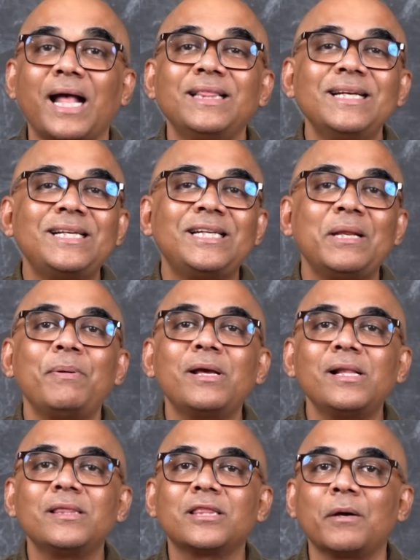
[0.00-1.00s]
and the
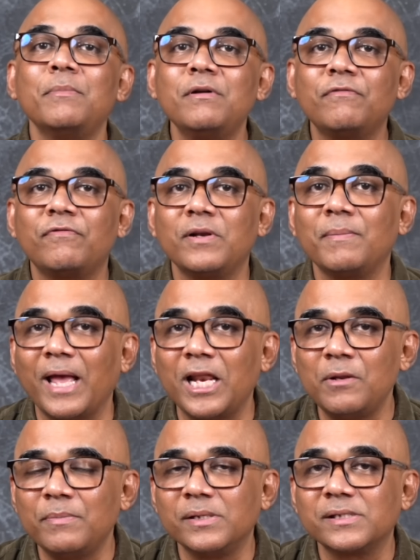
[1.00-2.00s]
typical Tamil film
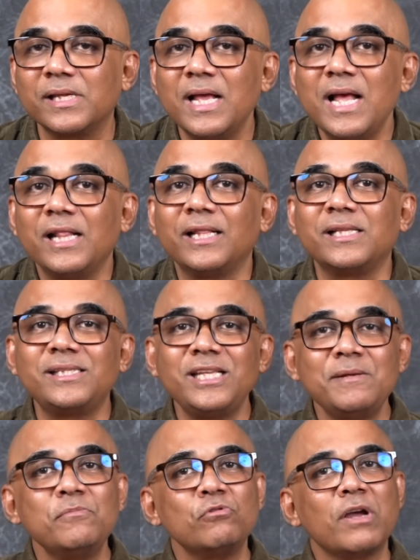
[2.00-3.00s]
elements that
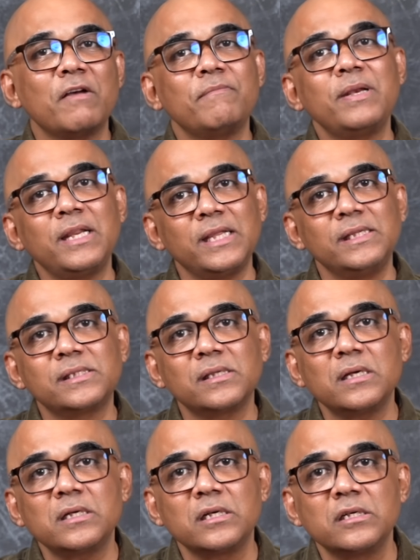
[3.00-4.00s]
seem to have been
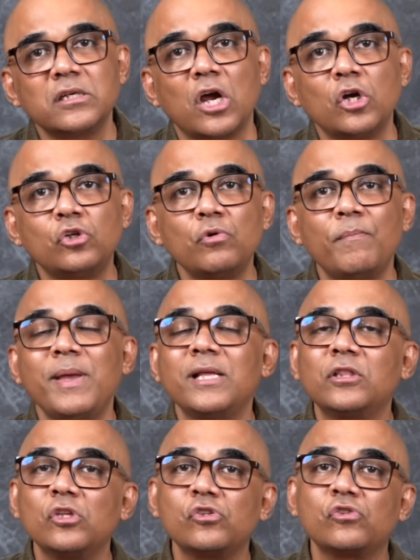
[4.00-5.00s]
inserted to
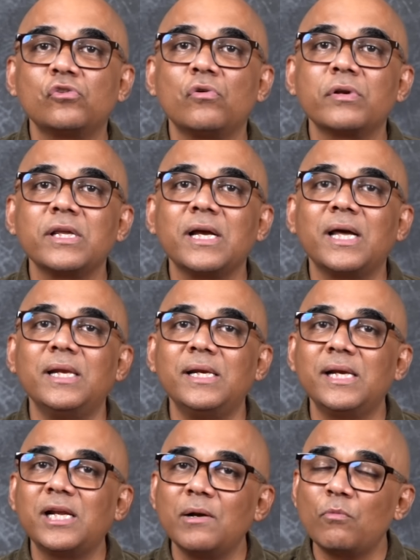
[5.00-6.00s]
make the story a
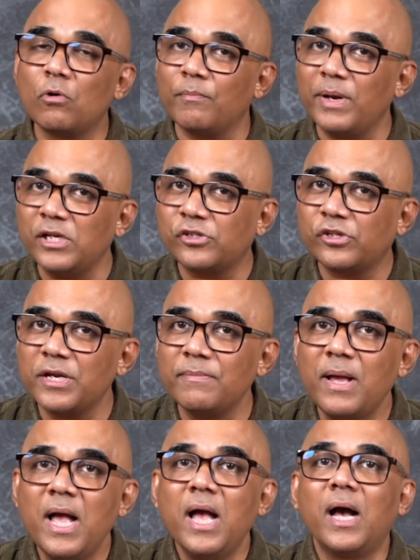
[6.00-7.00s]
little more
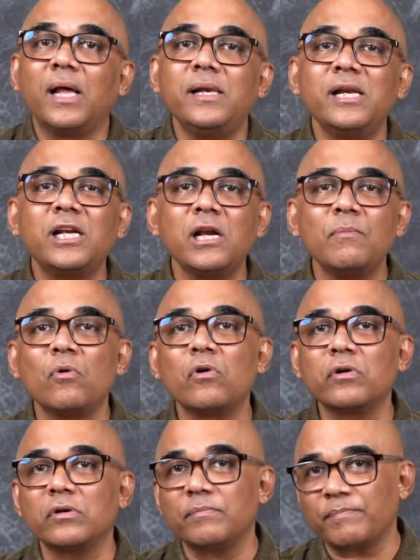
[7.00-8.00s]
mainstream, a little
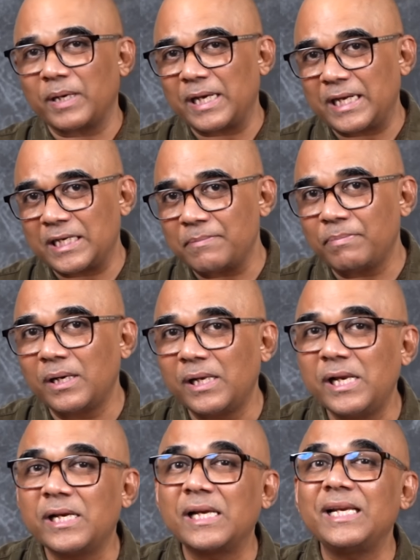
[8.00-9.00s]
more palatable, a
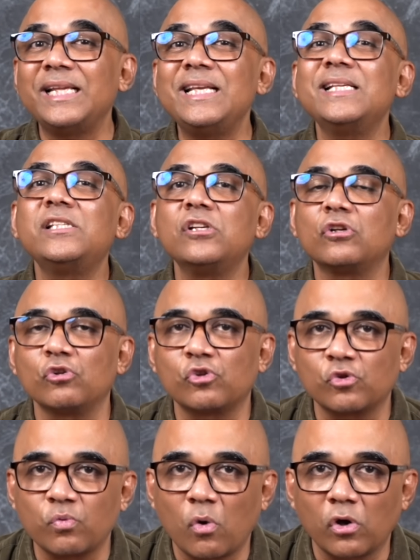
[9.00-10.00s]
little easier to
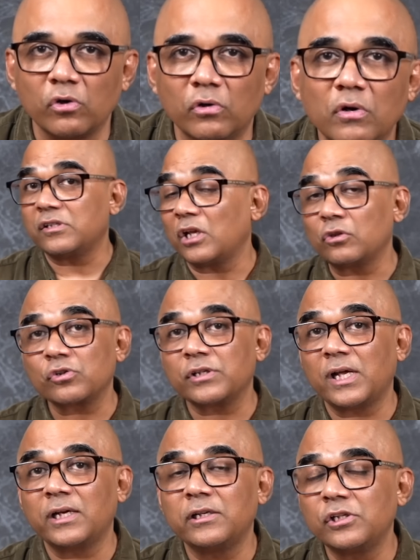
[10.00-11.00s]
swallow. Santhosh
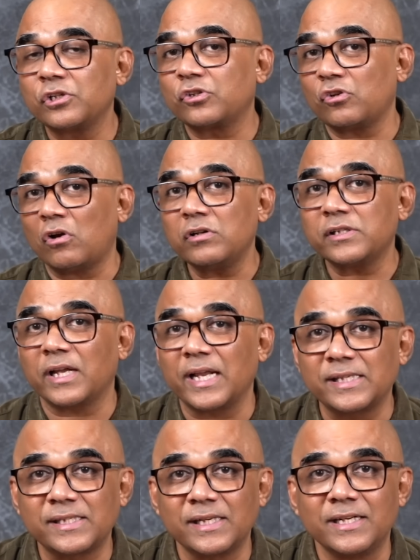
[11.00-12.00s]
Narayan's songs are
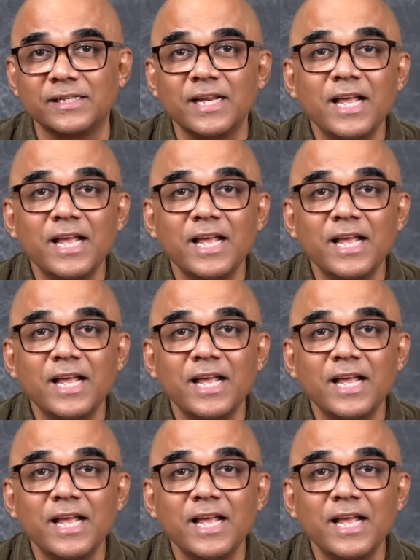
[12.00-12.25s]
excellent.